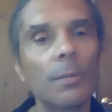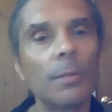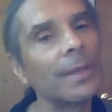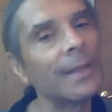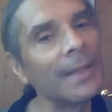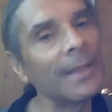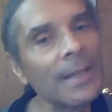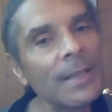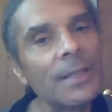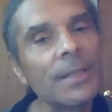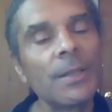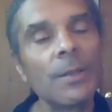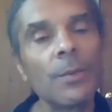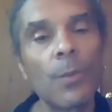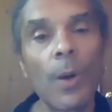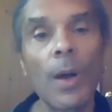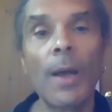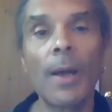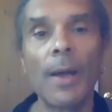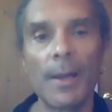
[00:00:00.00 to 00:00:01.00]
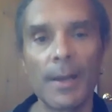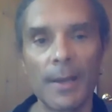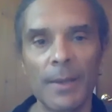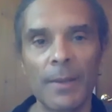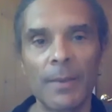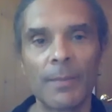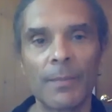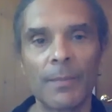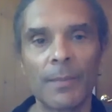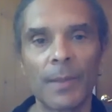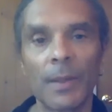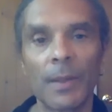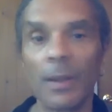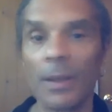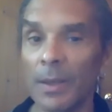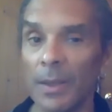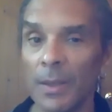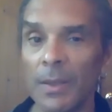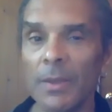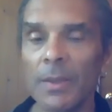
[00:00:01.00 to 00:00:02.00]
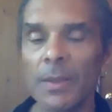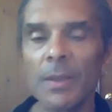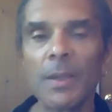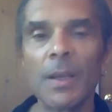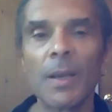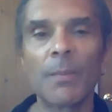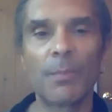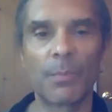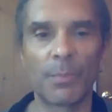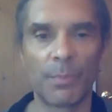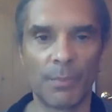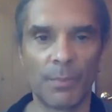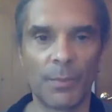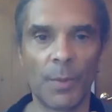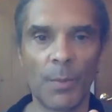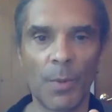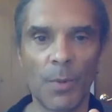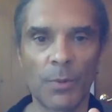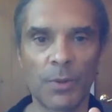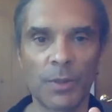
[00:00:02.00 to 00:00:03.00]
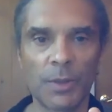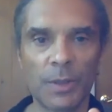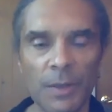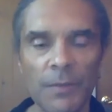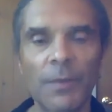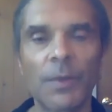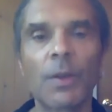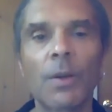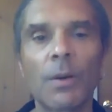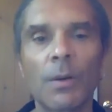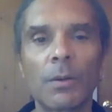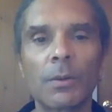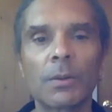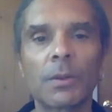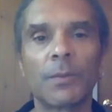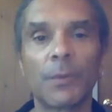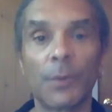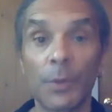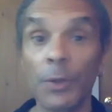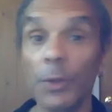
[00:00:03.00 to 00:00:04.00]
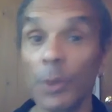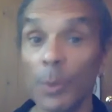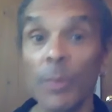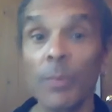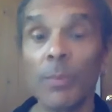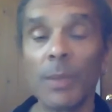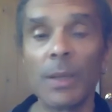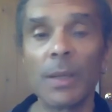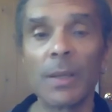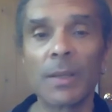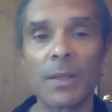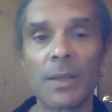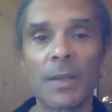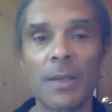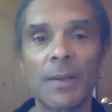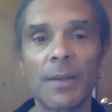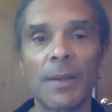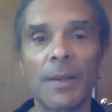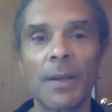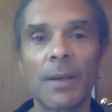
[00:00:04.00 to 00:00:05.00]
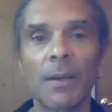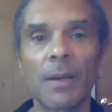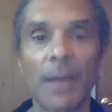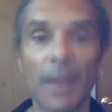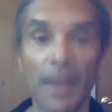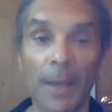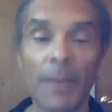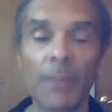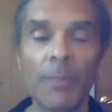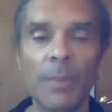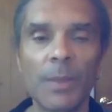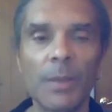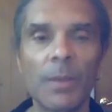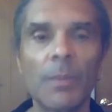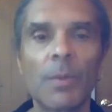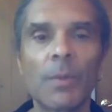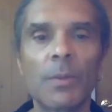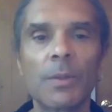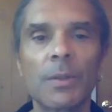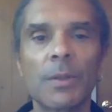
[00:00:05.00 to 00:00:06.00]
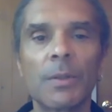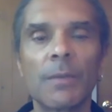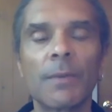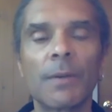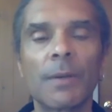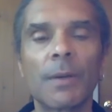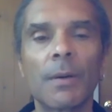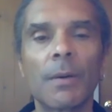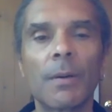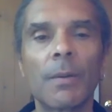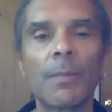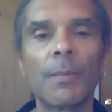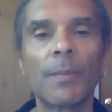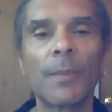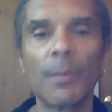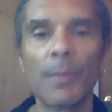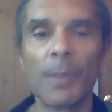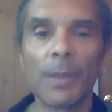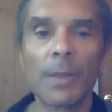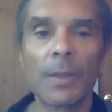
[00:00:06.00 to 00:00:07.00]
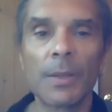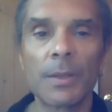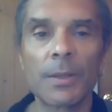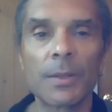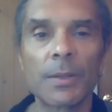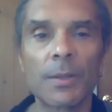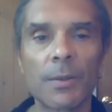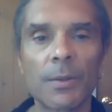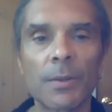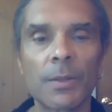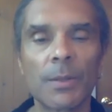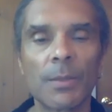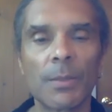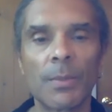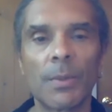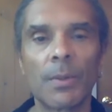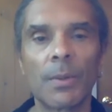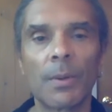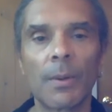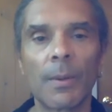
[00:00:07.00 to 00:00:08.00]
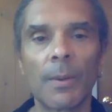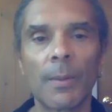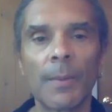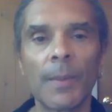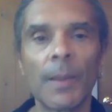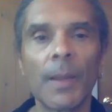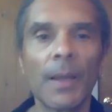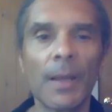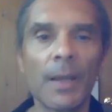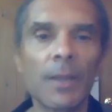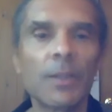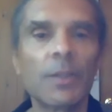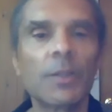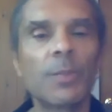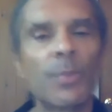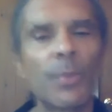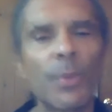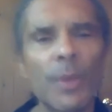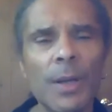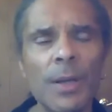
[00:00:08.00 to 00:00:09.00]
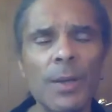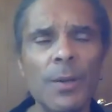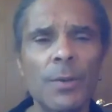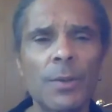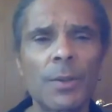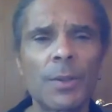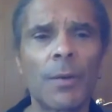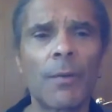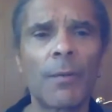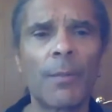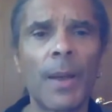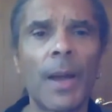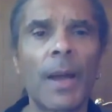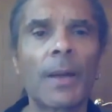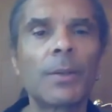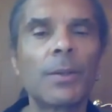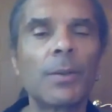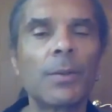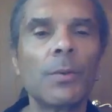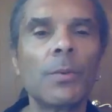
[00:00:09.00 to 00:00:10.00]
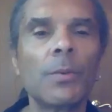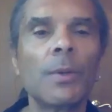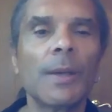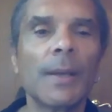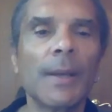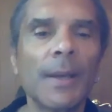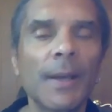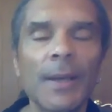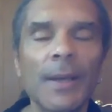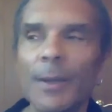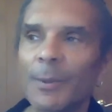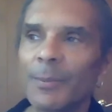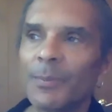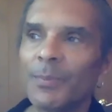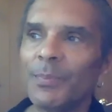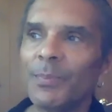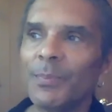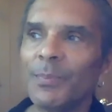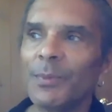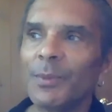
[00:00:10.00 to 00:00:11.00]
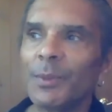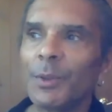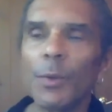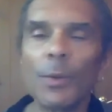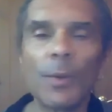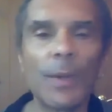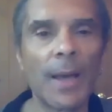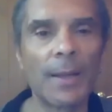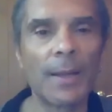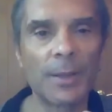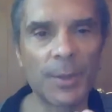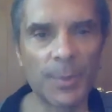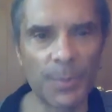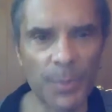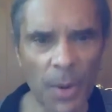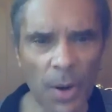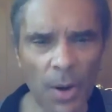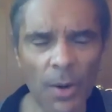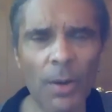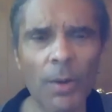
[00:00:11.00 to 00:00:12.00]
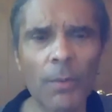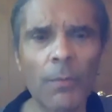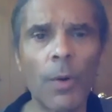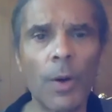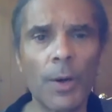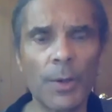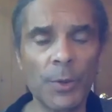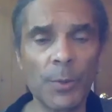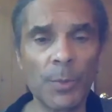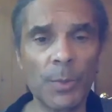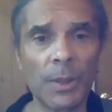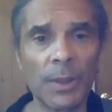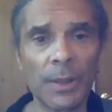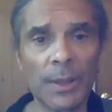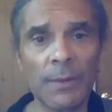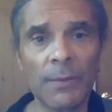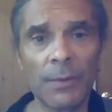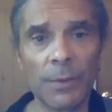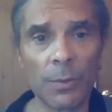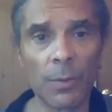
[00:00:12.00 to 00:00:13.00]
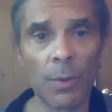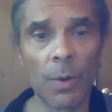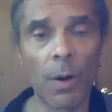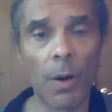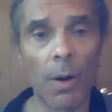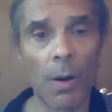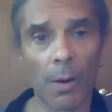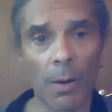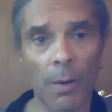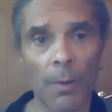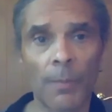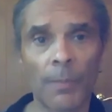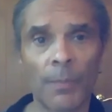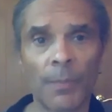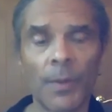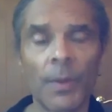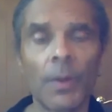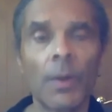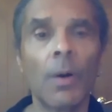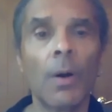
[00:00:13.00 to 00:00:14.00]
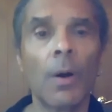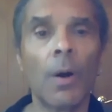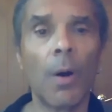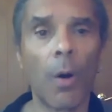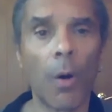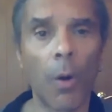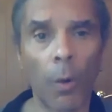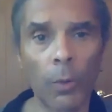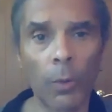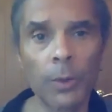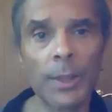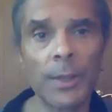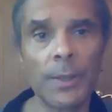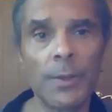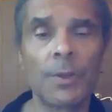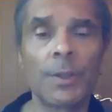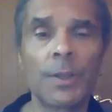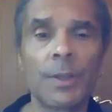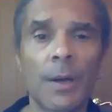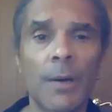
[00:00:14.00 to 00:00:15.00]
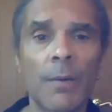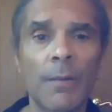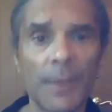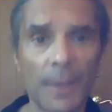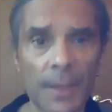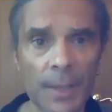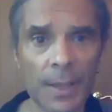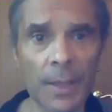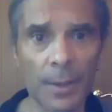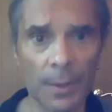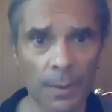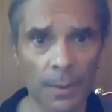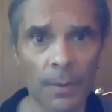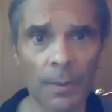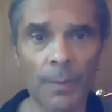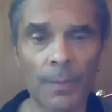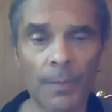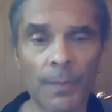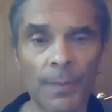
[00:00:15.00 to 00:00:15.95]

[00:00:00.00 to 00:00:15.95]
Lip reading: easy way, easy yet the most difficult for human beings, I think, can be the most difficult because it's so simple. It's just bringing yourself back to that spark of what you believe you are, holding yourself here,